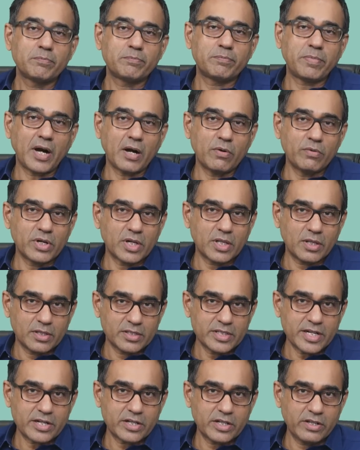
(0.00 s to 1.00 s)
power,
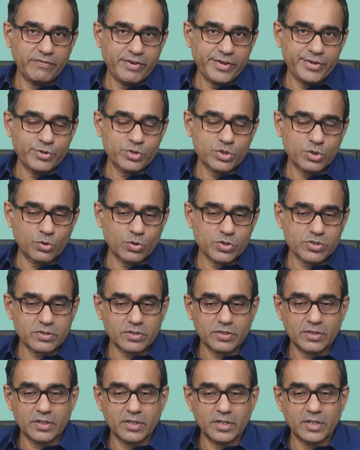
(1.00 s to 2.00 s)
that revenue source
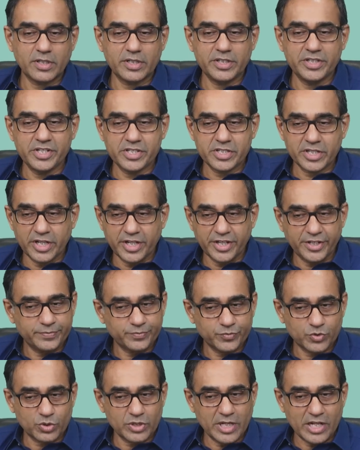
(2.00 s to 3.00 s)
easily.
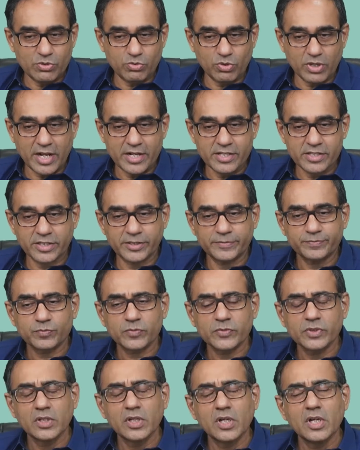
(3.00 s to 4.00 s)
So that's what I said.
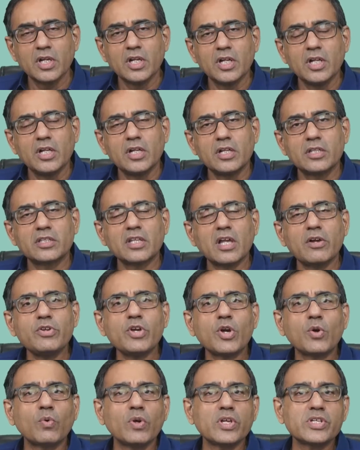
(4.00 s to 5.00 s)
Now
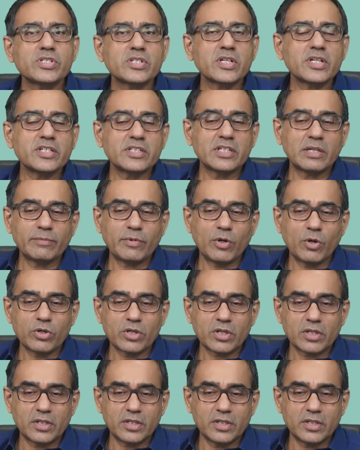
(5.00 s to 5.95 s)
your question is about,